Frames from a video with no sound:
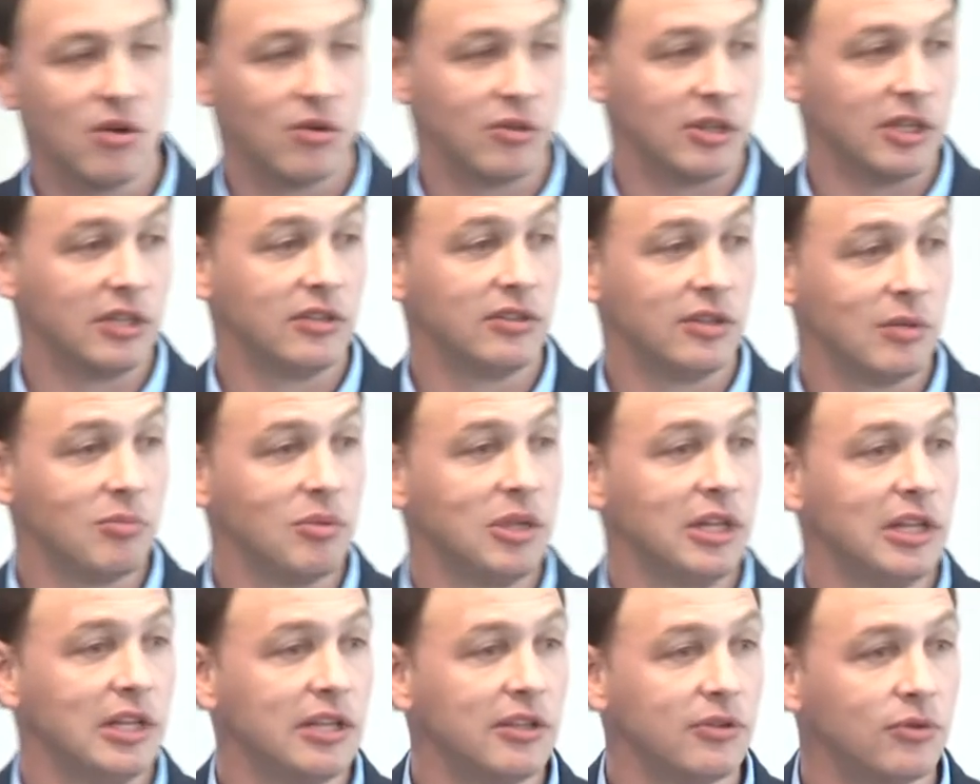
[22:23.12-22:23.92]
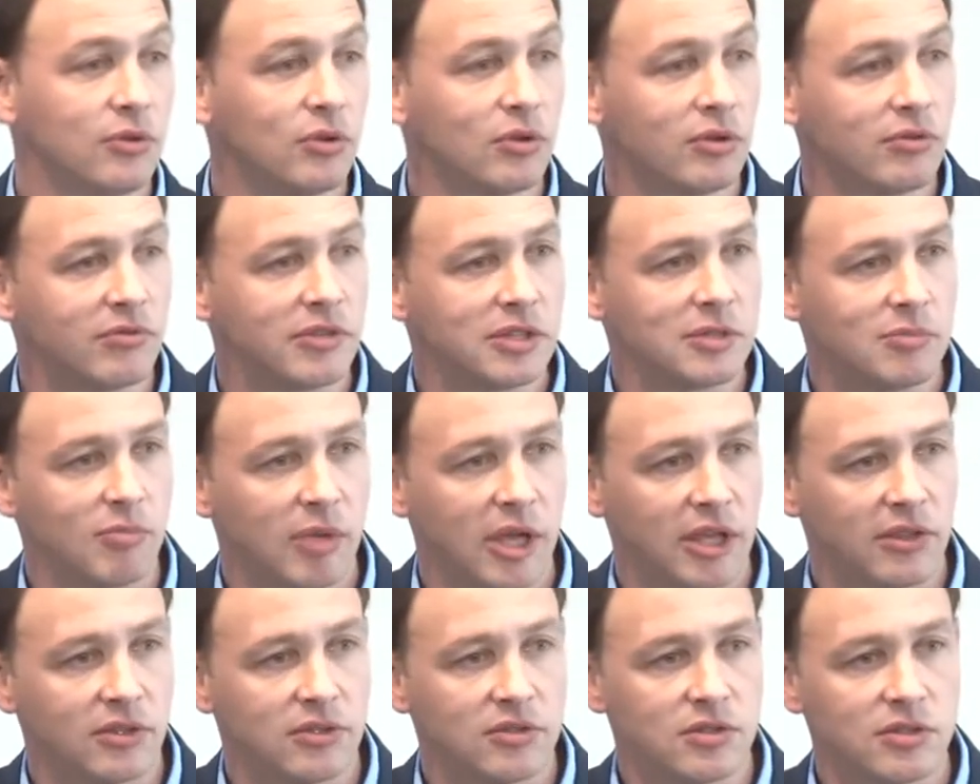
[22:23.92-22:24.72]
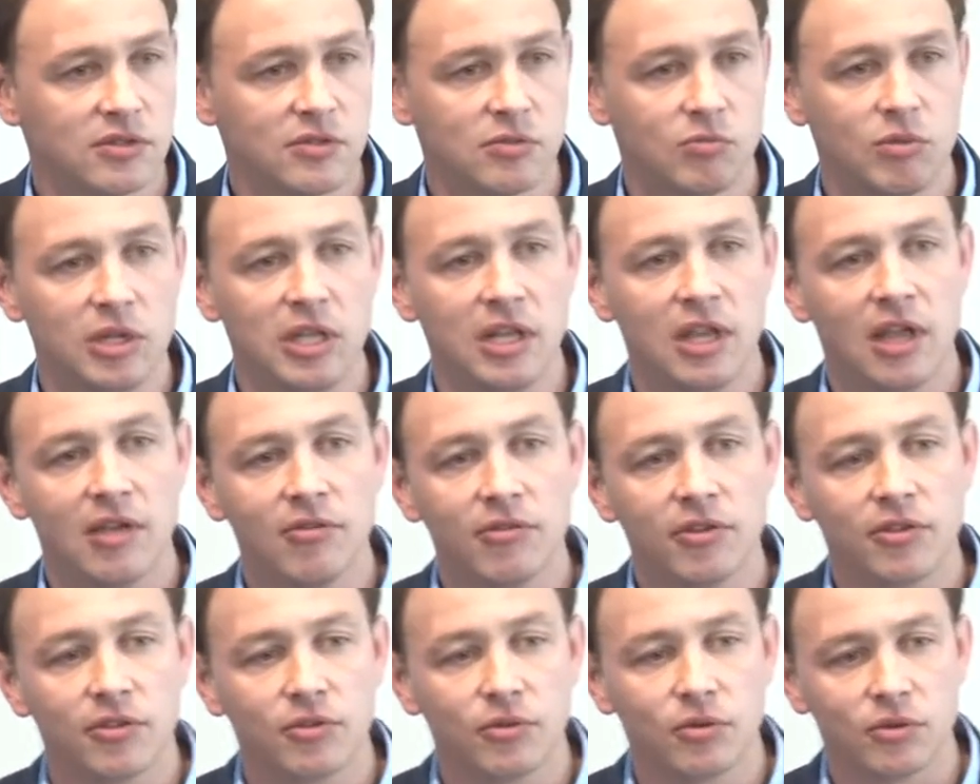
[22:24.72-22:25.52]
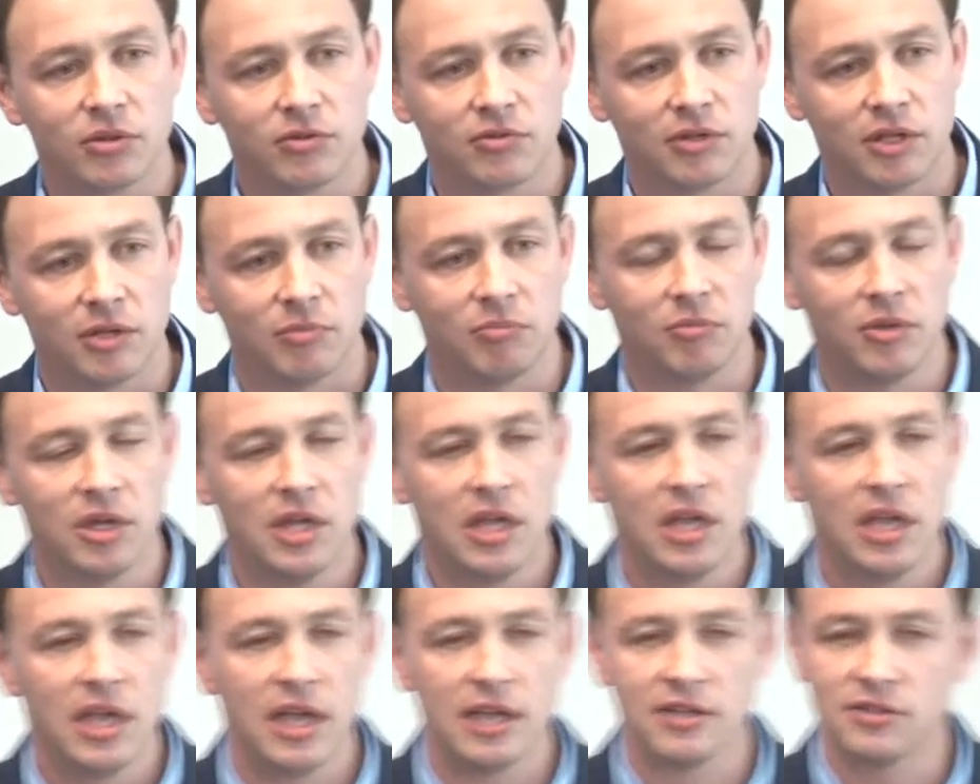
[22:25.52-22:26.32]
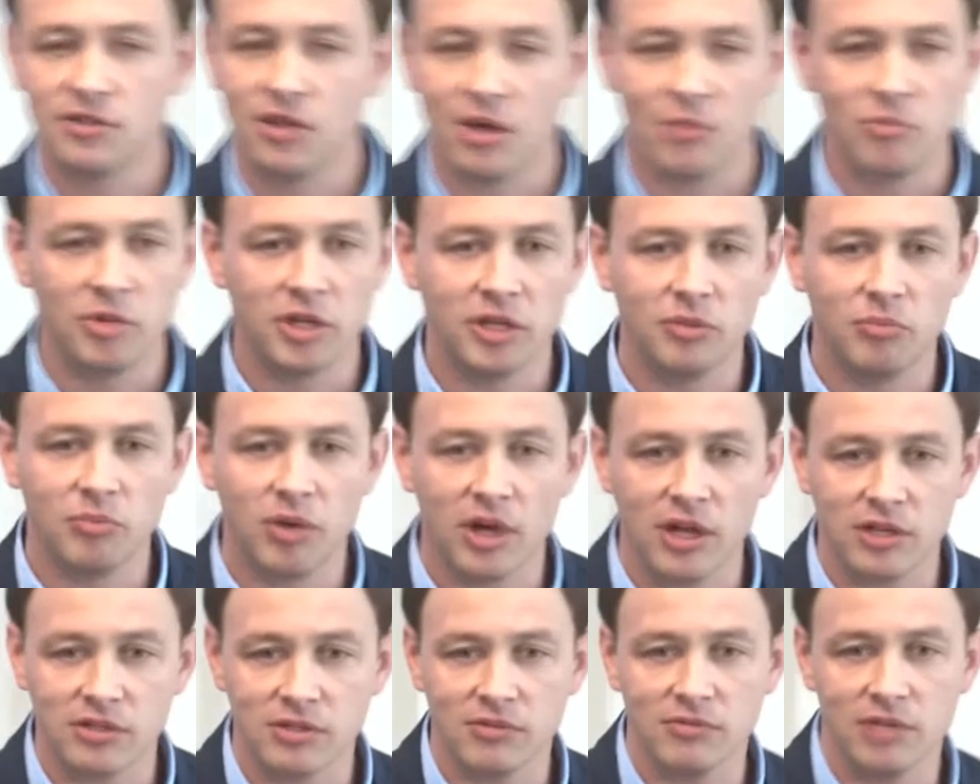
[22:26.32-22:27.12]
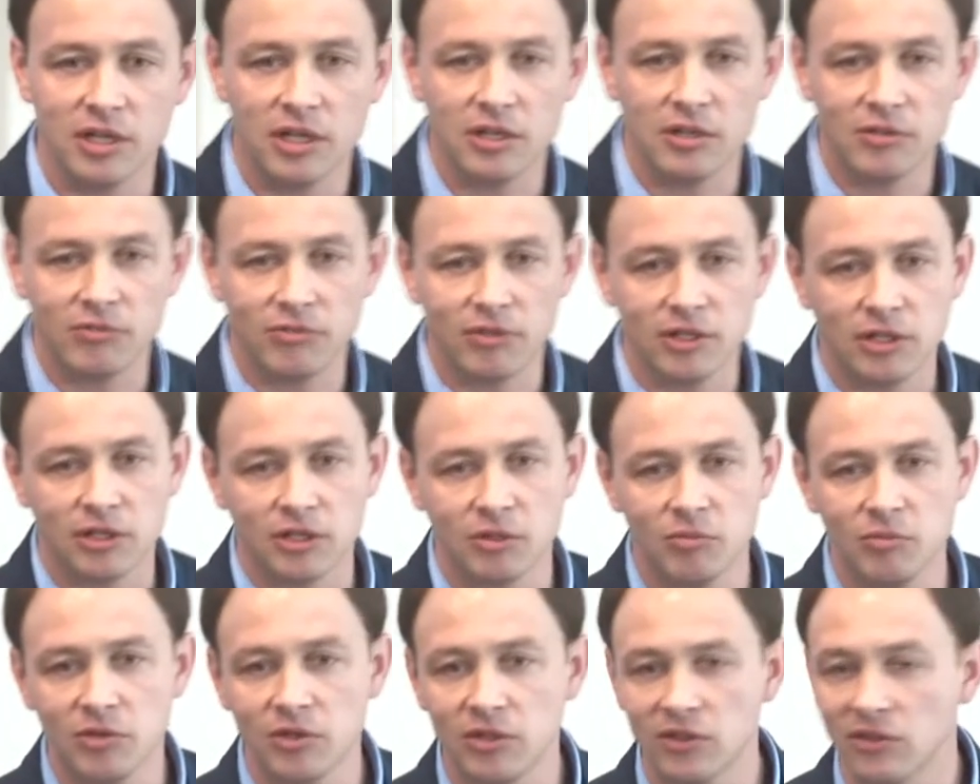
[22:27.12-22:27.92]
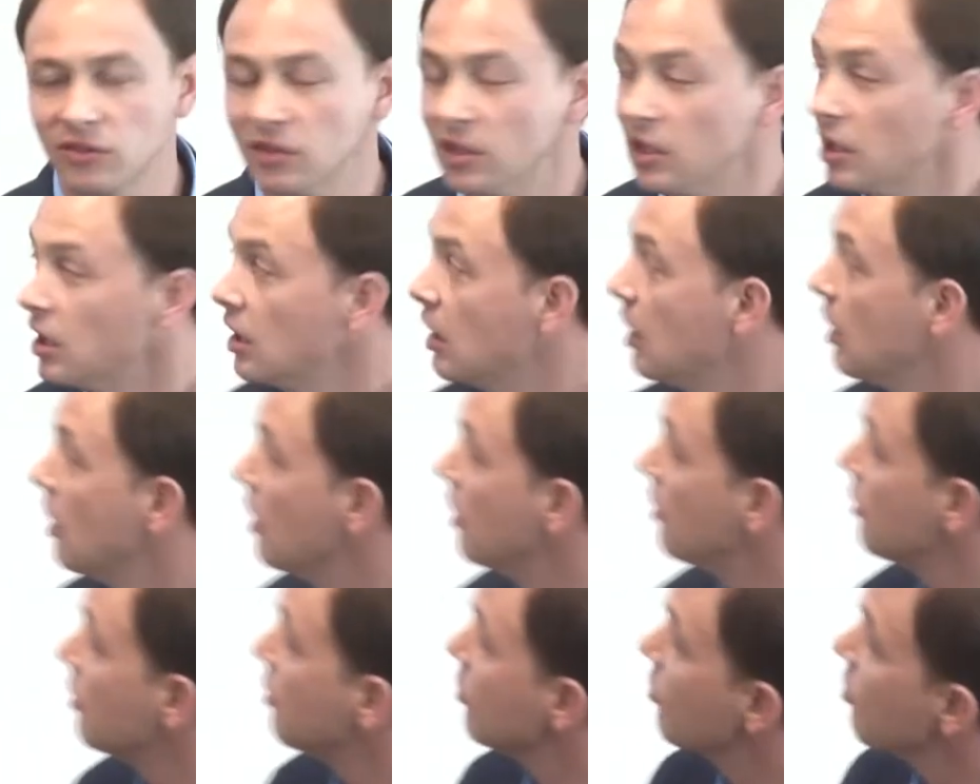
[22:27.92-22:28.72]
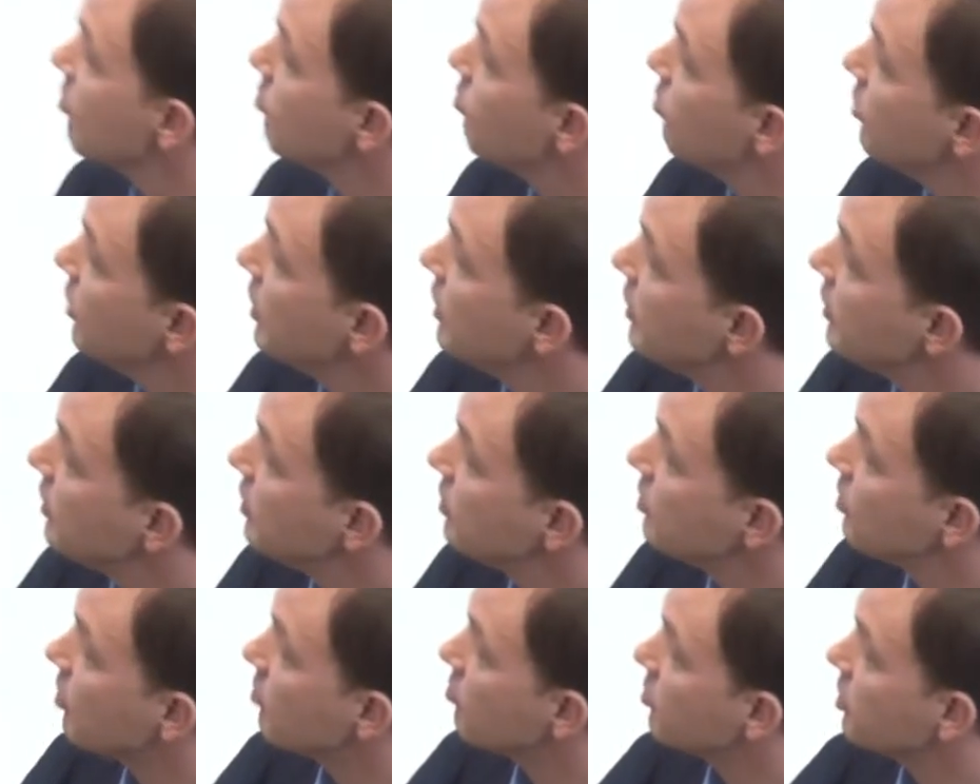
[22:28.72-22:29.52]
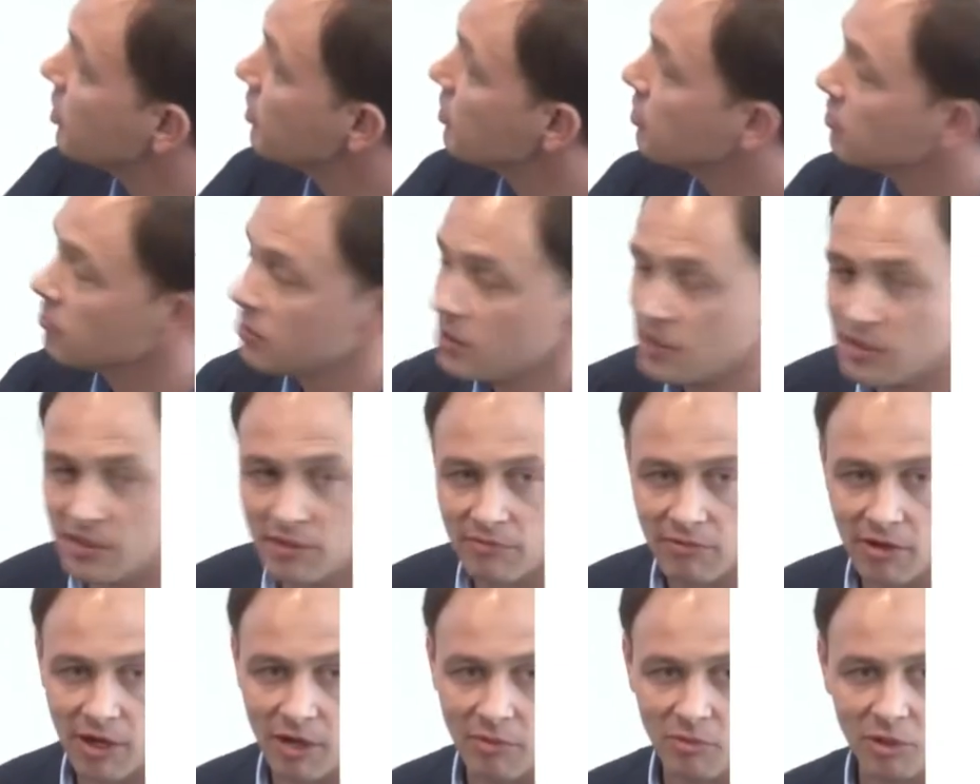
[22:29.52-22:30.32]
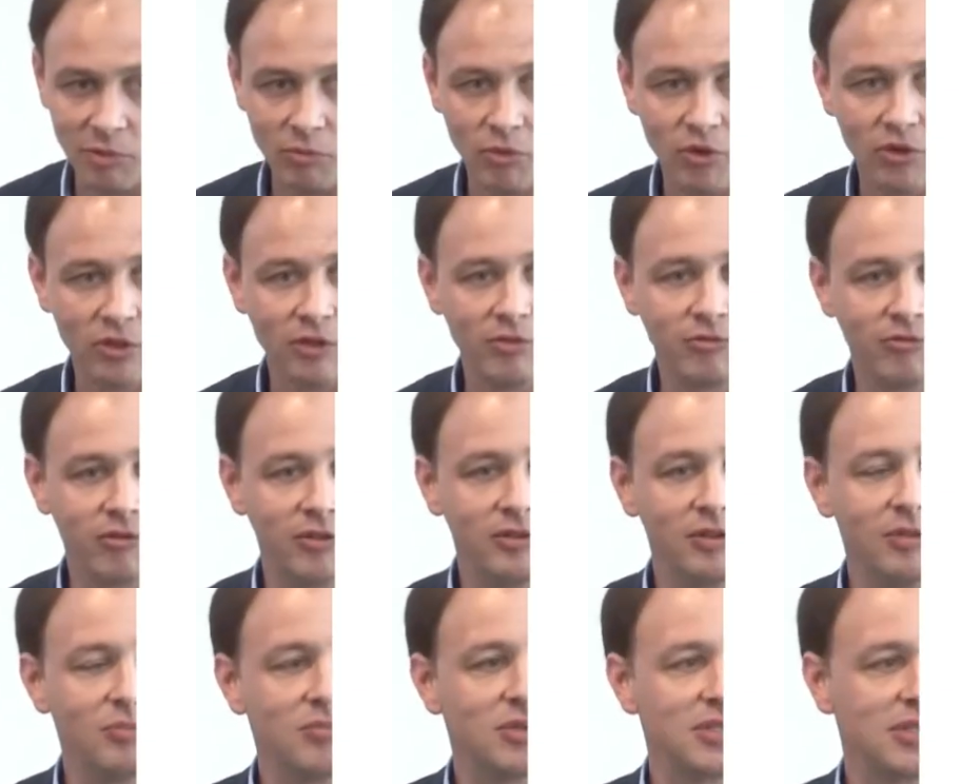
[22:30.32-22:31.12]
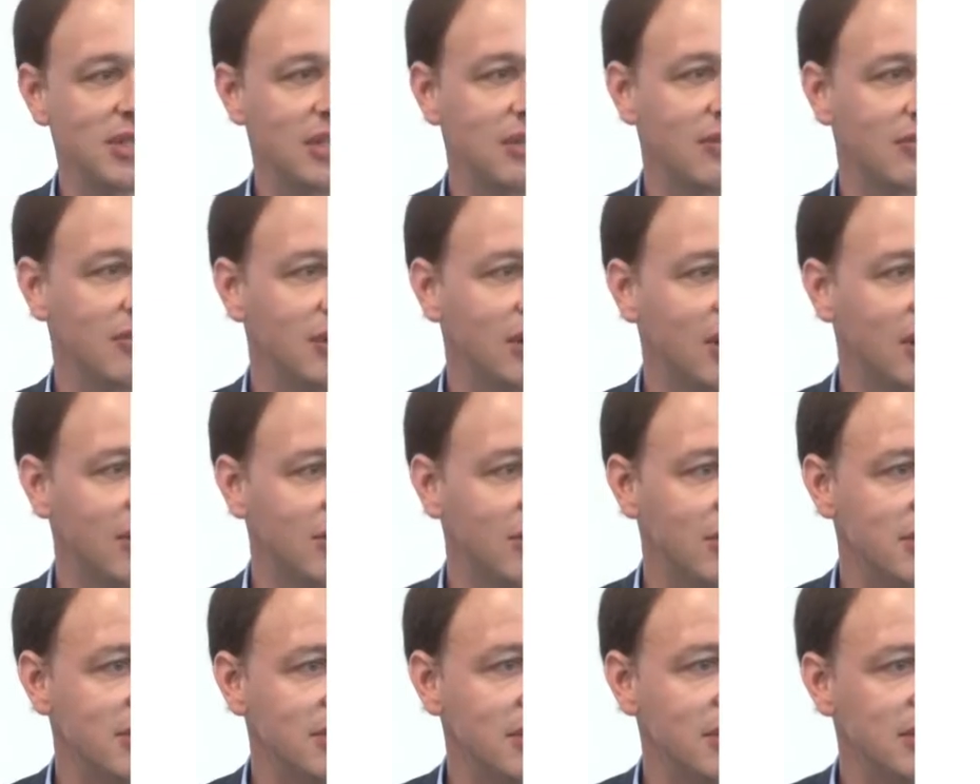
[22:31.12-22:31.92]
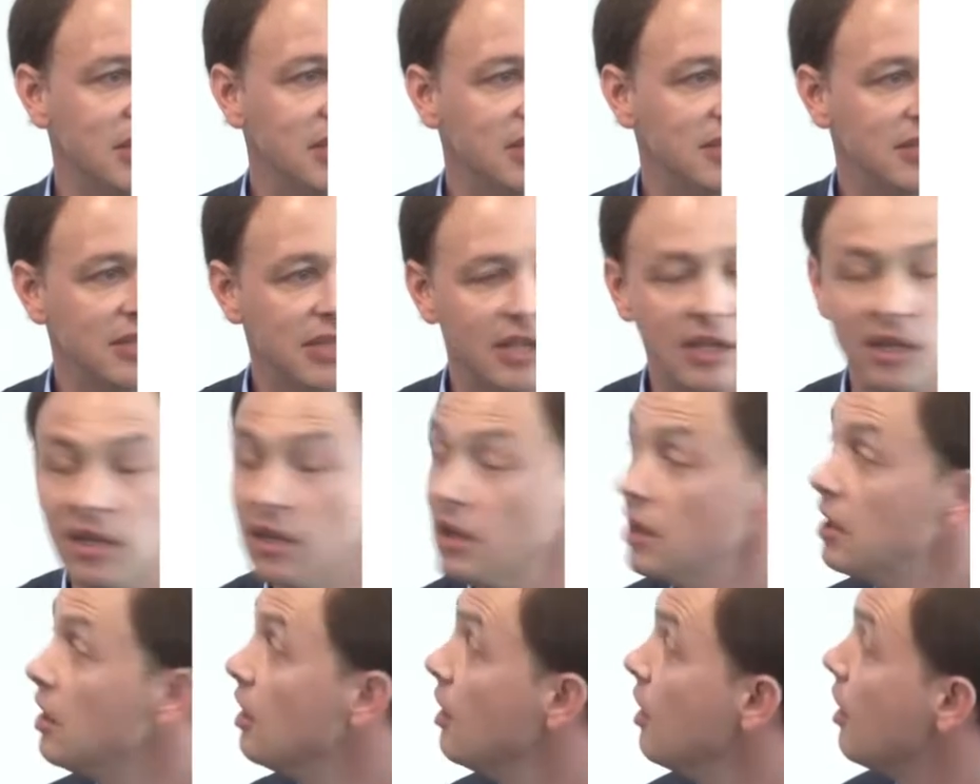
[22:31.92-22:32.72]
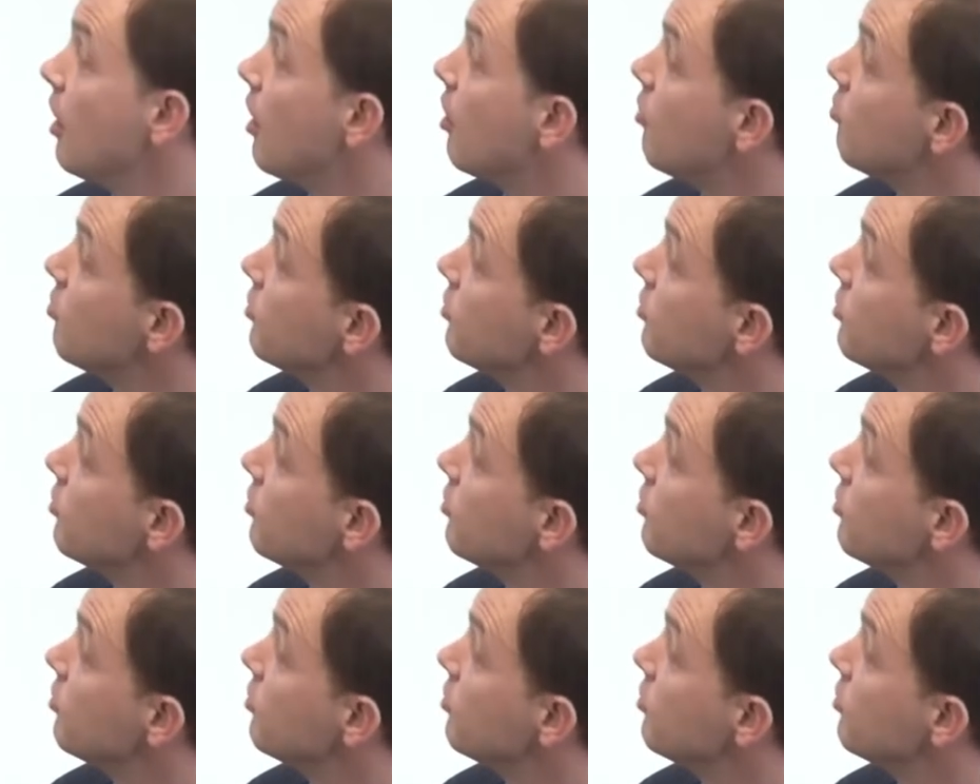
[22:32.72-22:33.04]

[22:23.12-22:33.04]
or they typically thought of as pathogens, we never thought of them as dominant parts of the endophytic community. They're completely dominant of this environment. More than 50% of the diversity that's there are